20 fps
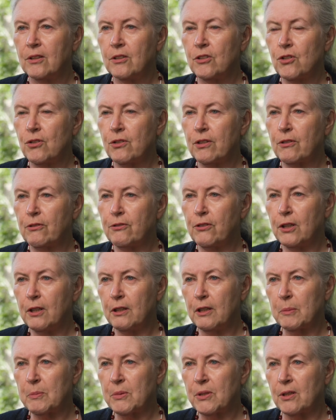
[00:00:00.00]
During the
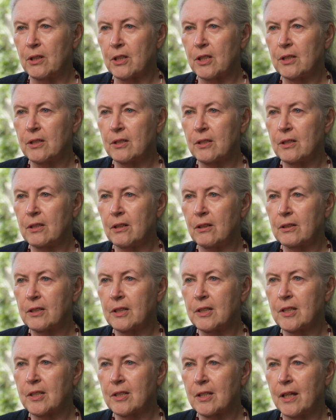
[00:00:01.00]
follow-up sessions, the
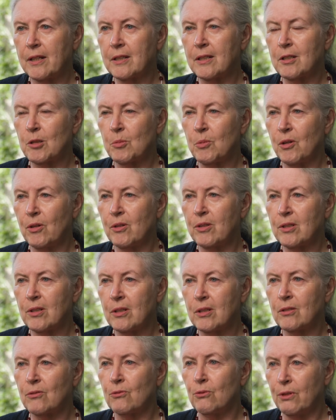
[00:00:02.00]
altered state experience
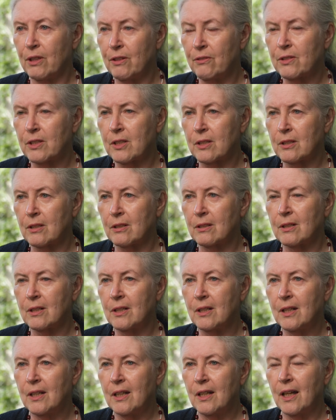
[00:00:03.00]
is revisited
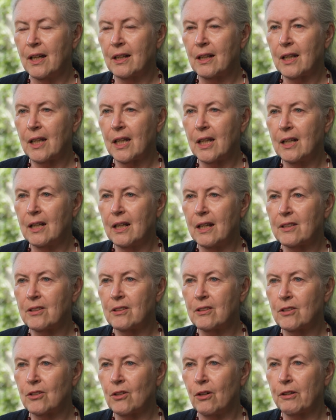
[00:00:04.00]
and key
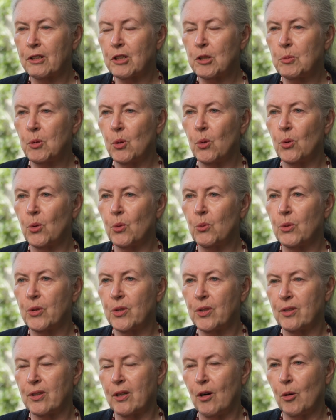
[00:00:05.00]
lessons are explored
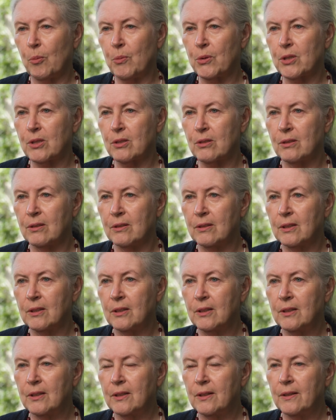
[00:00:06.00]
with the therapist.
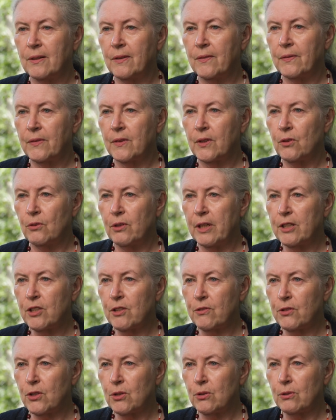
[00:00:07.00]
The range
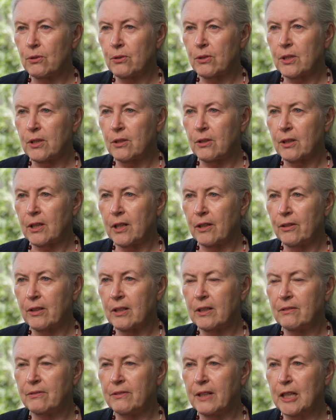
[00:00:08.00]
of tools that are
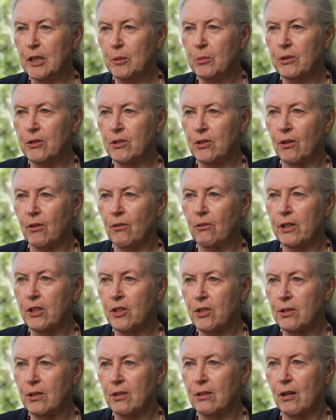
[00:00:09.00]
currently available to
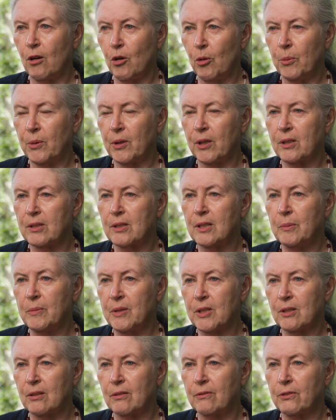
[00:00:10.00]
enrich the therapy is
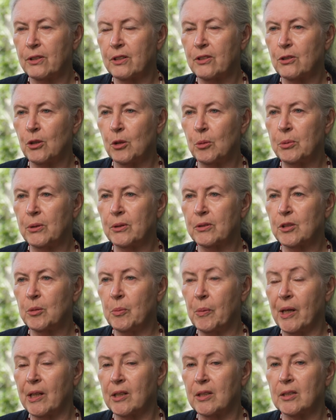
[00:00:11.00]
limited, for example, to
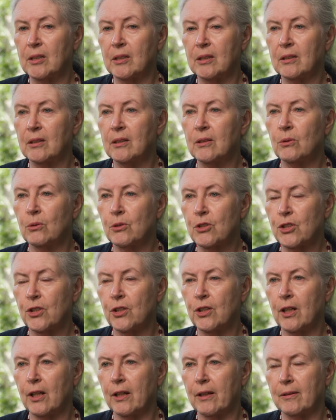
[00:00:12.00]
painting or
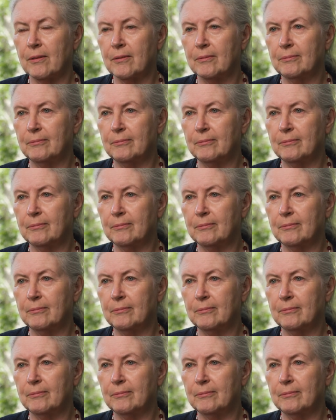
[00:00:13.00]
journaling.